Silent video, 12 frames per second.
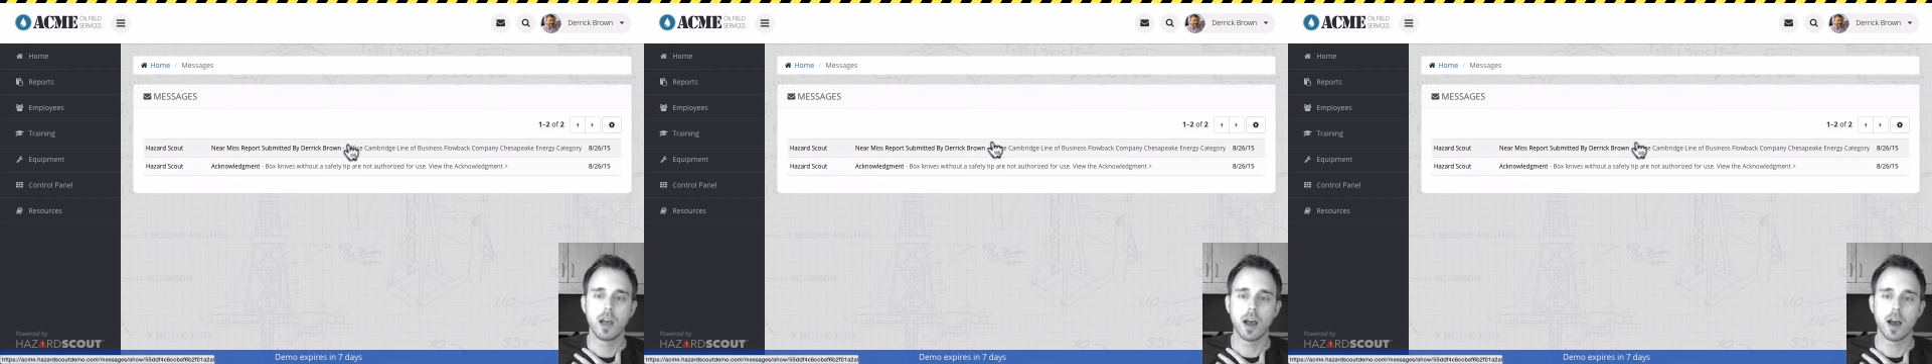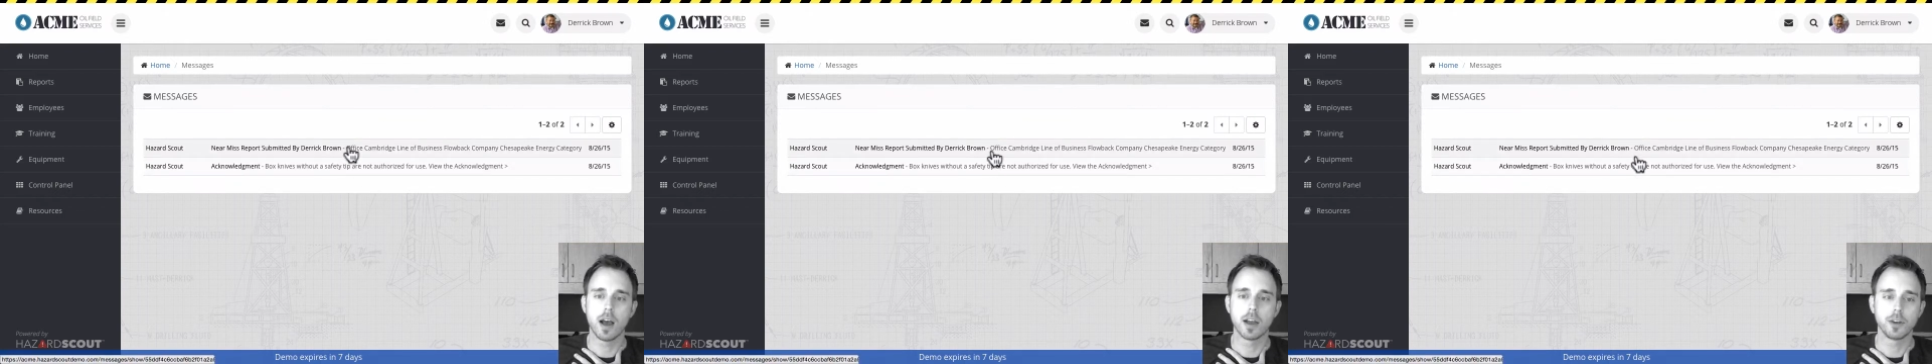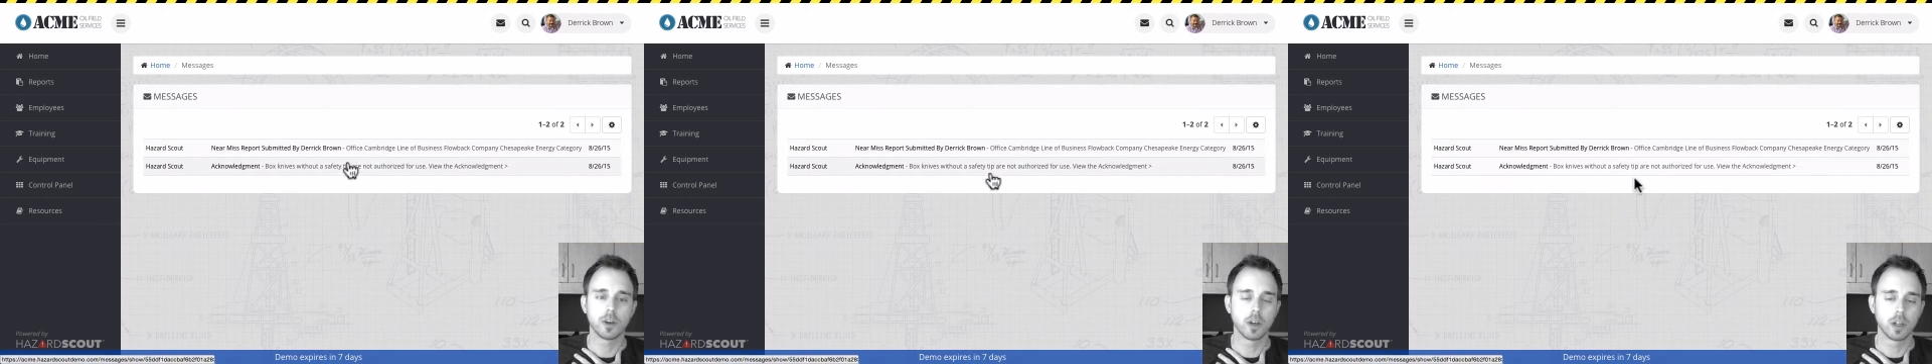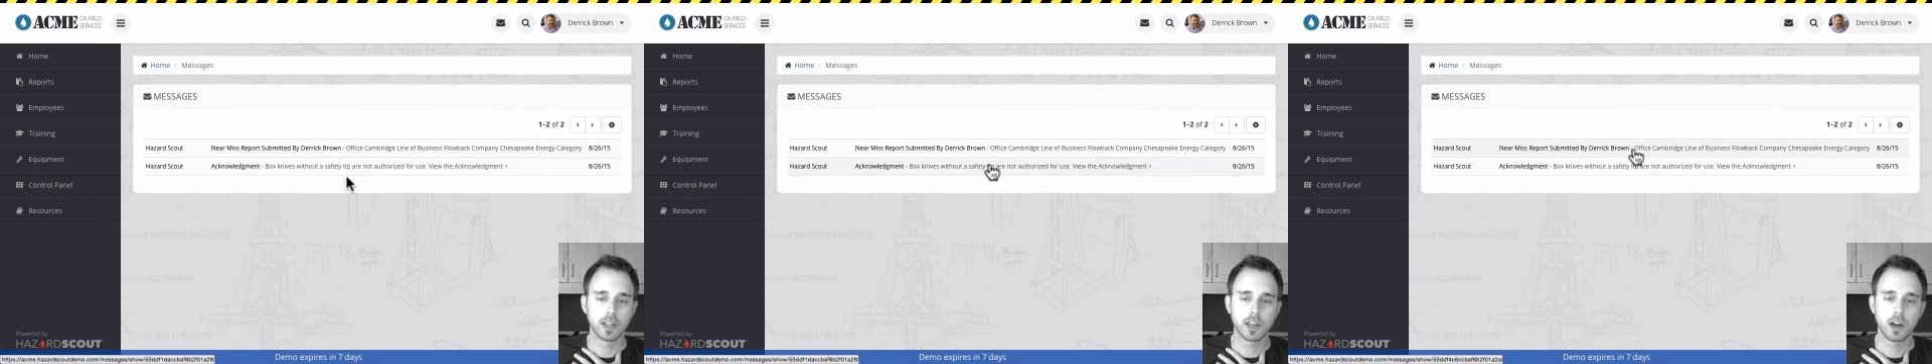You
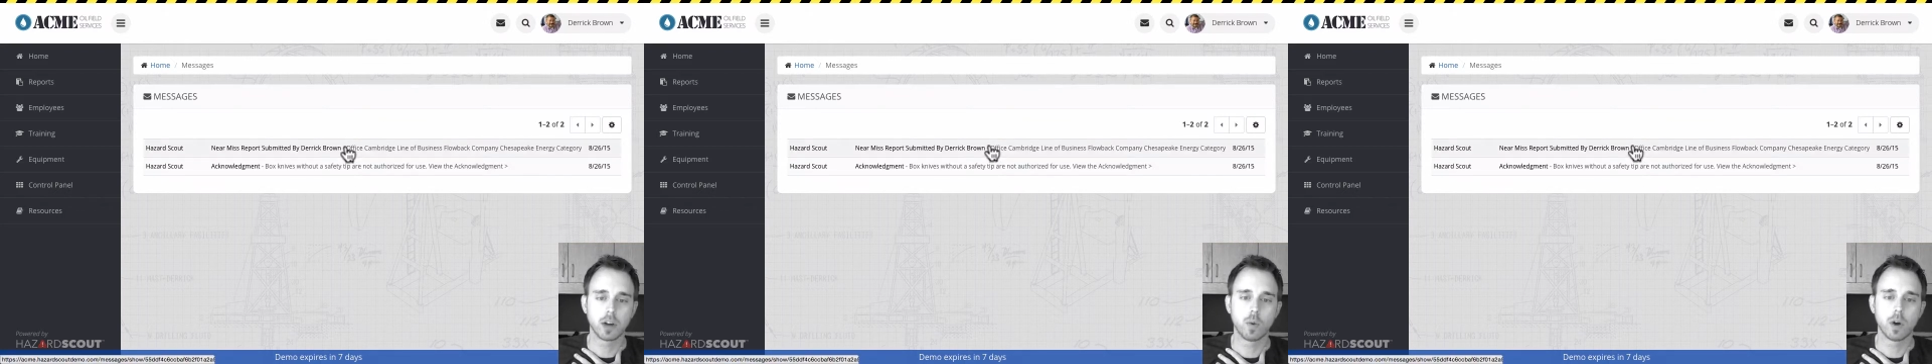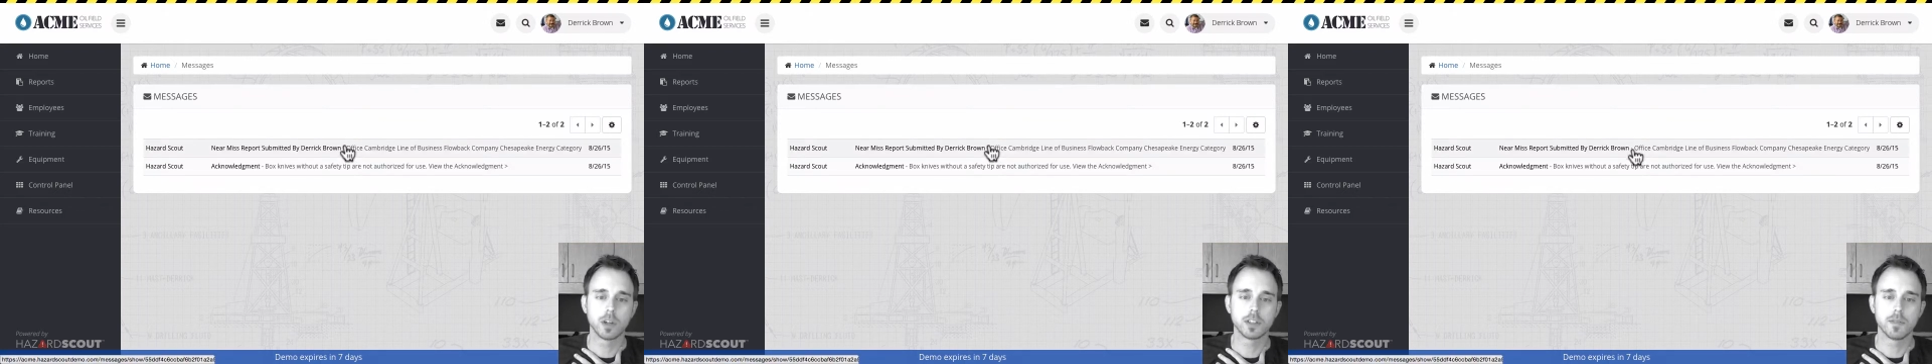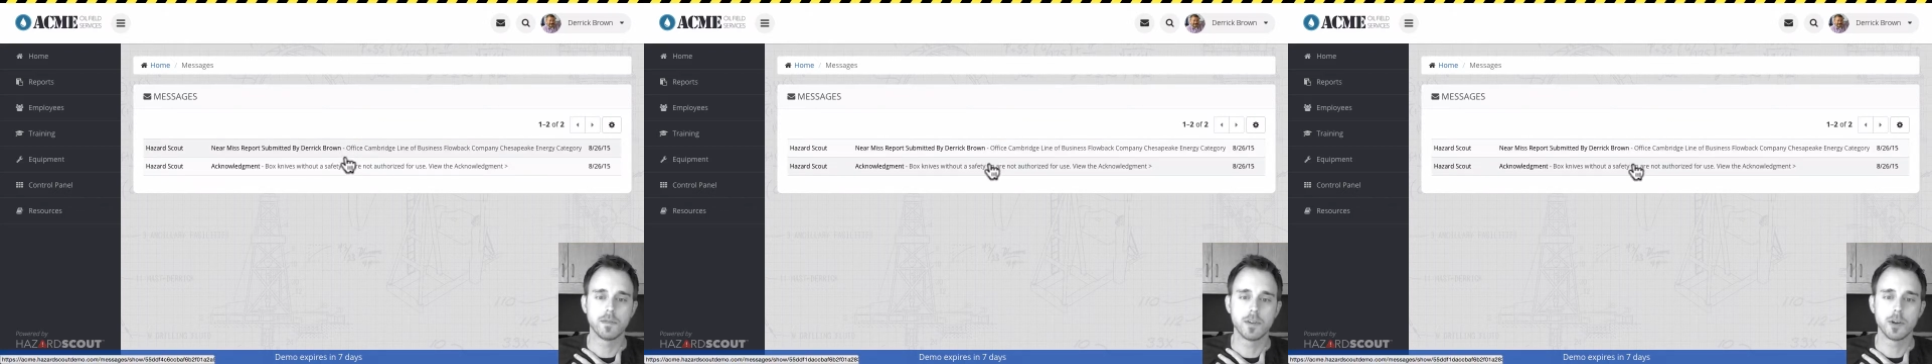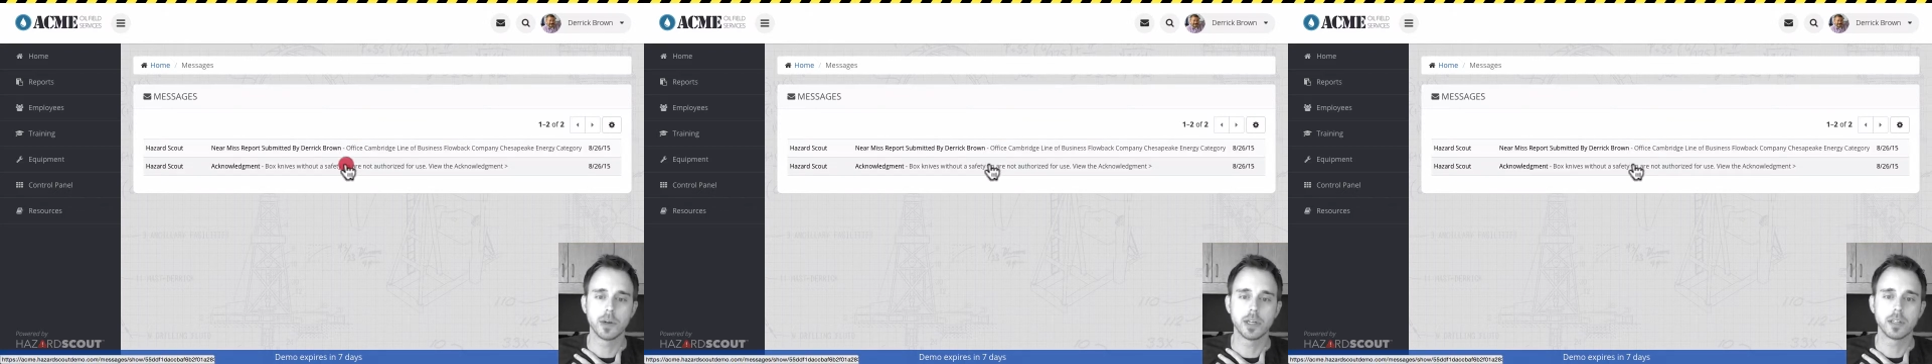could click on one to
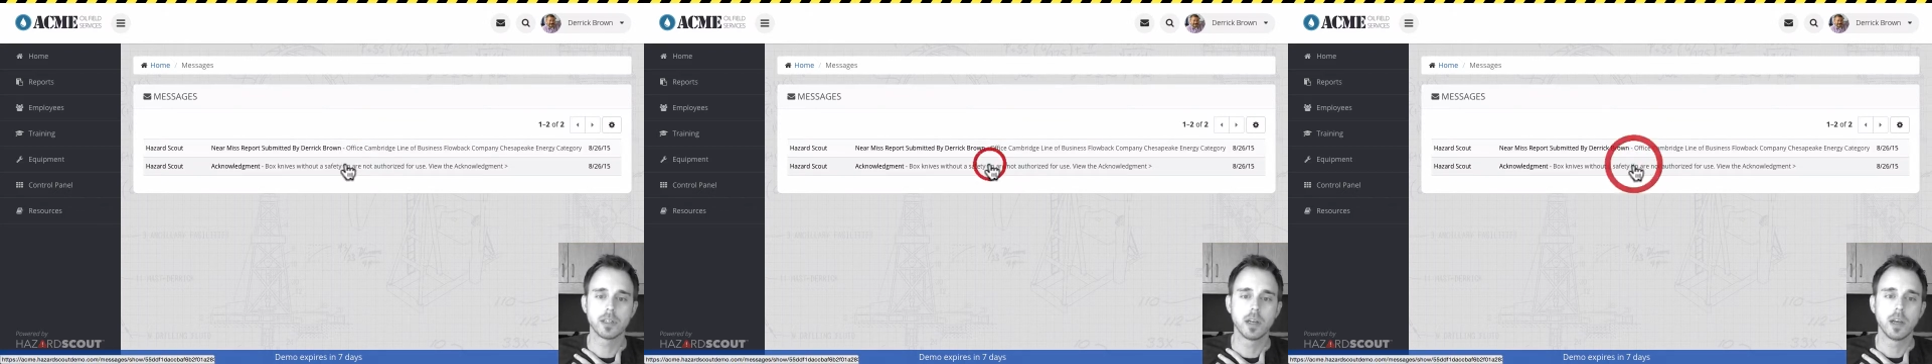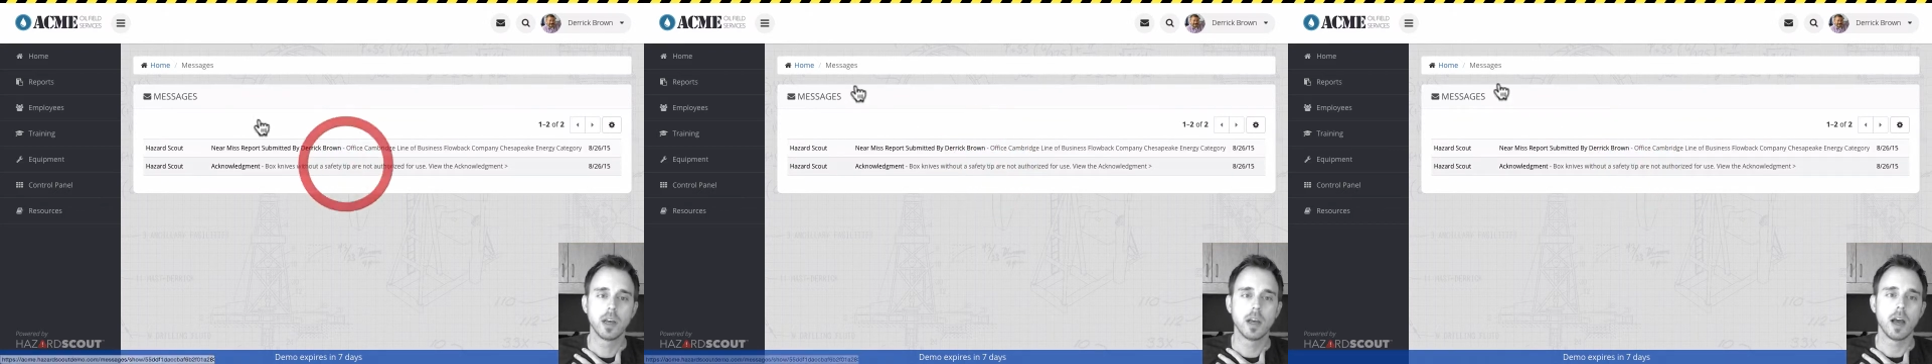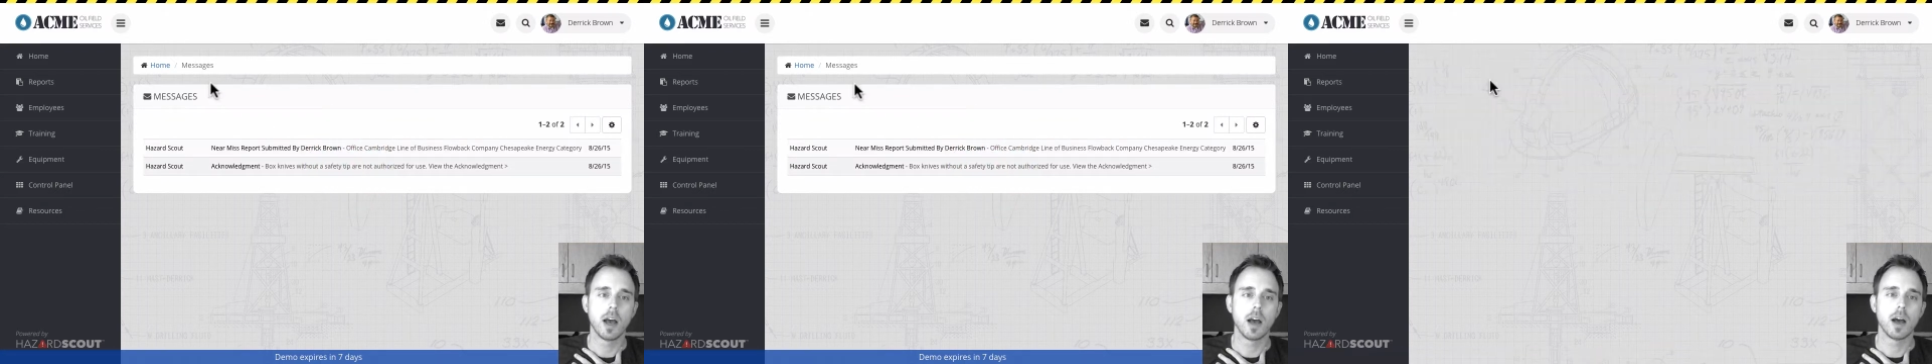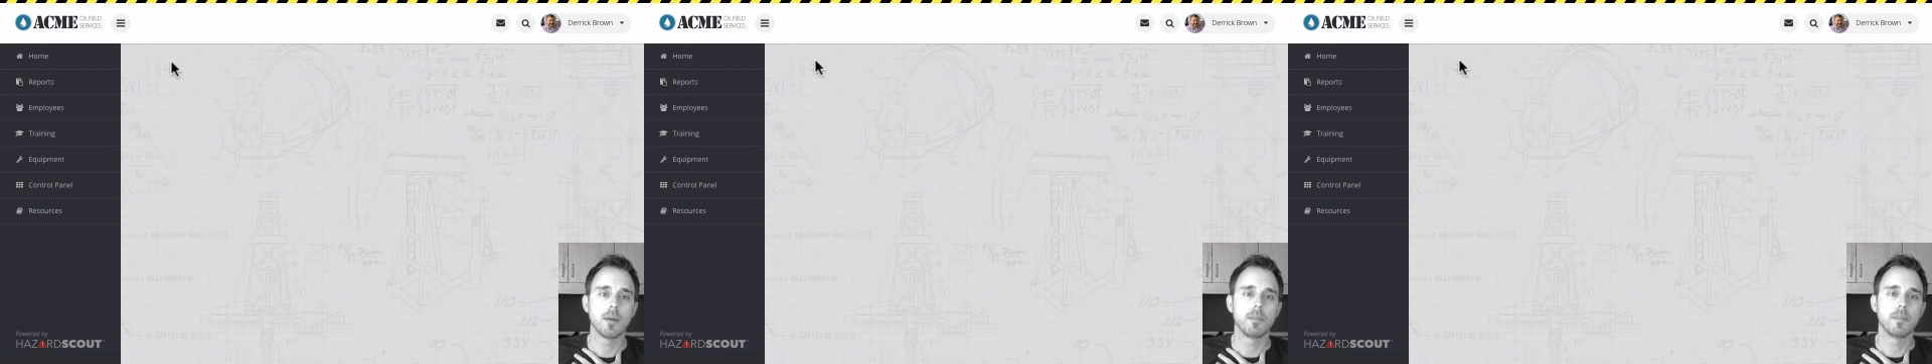view it.
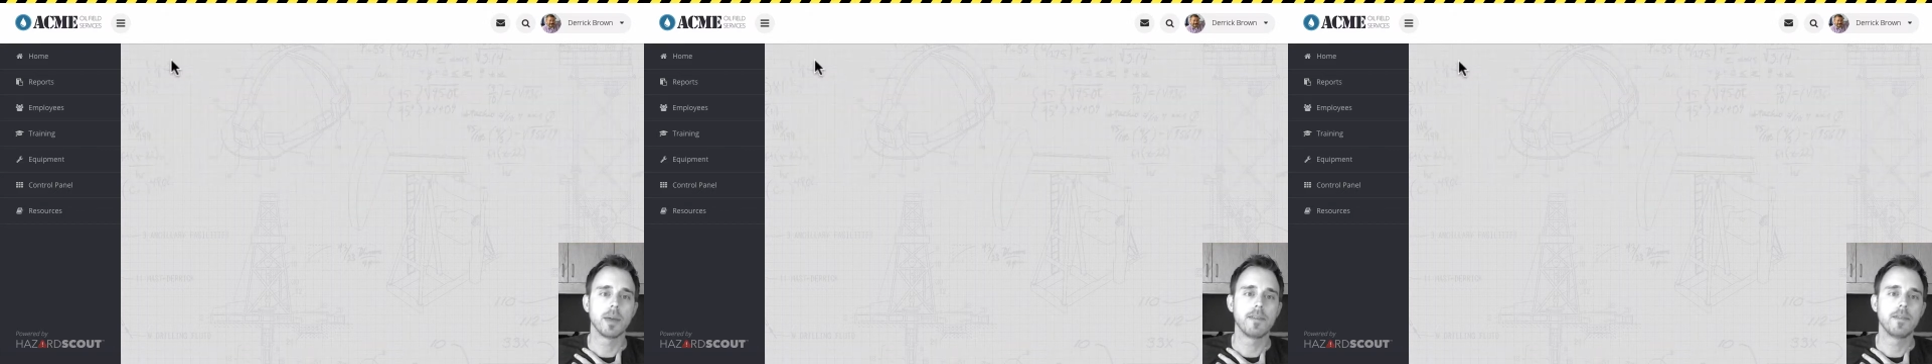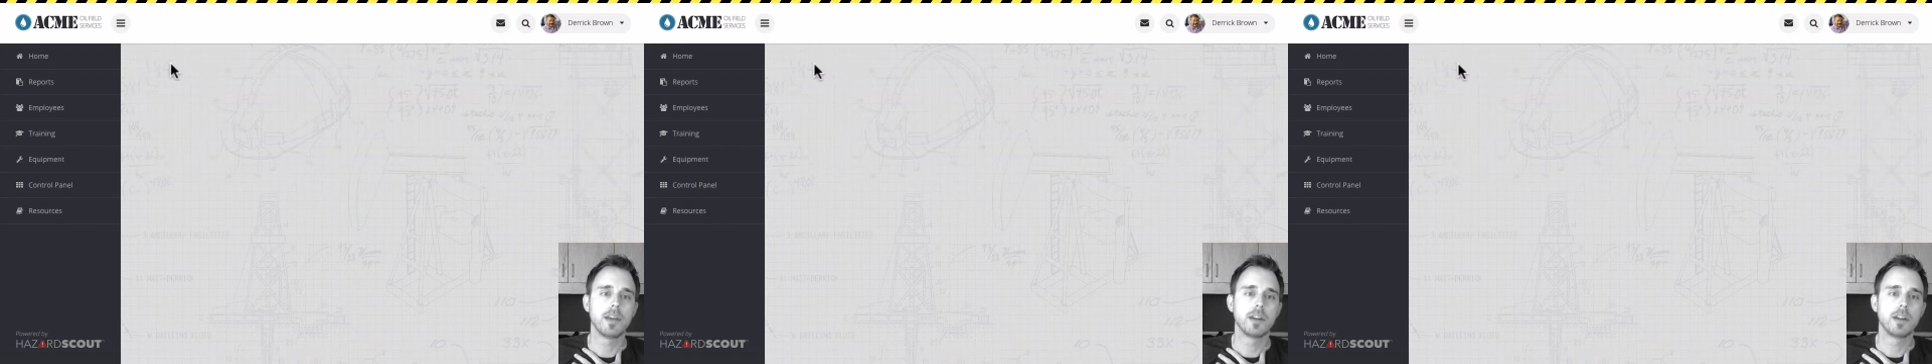And then